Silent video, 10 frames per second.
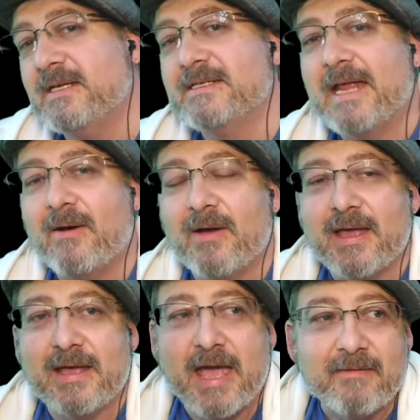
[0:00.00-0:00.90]
means now
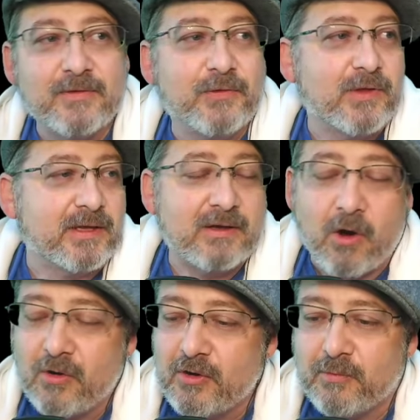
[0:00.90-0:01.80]
everything,
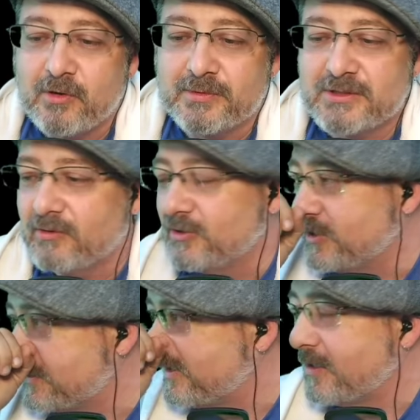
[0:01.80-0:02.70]
all your portable
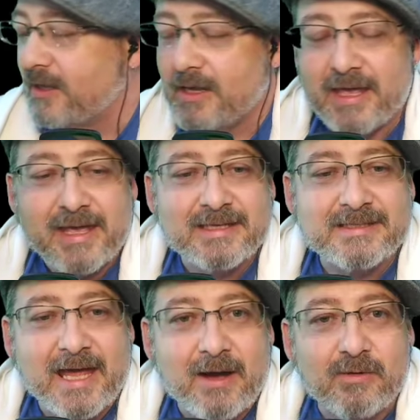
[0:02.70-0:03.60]
storages,
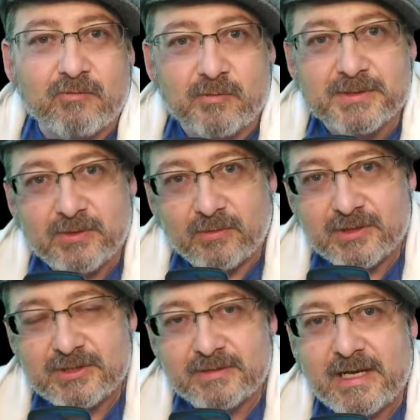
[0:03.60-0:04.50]
is now group
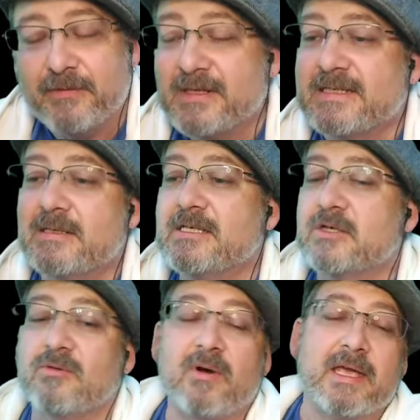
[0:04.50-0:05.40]
storage. Now, this is
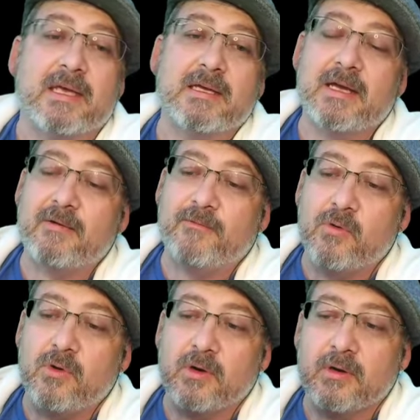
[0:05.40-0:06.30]
great
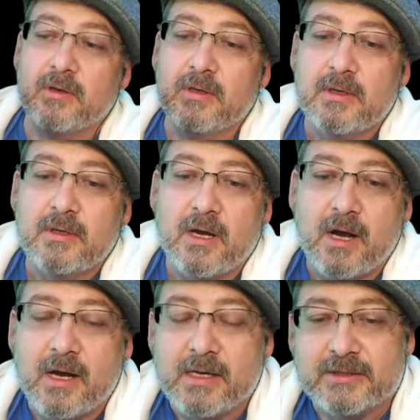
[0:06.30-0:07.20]
for
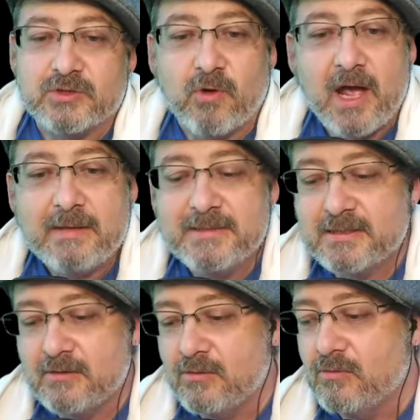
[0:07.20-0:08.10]

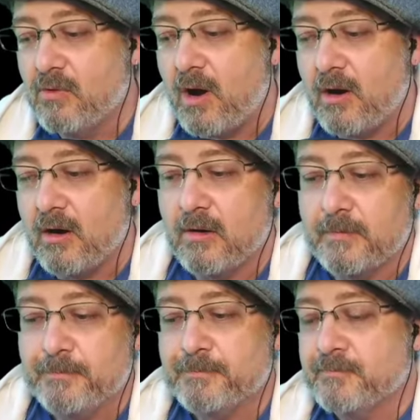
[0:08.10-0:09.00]
tribes who
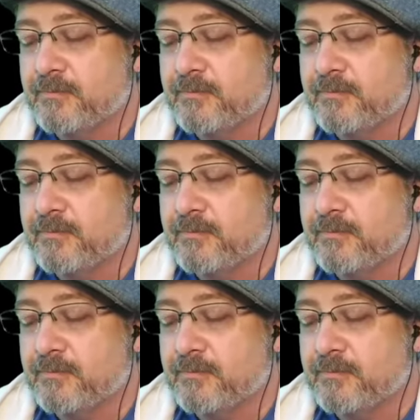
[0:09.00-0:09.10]
are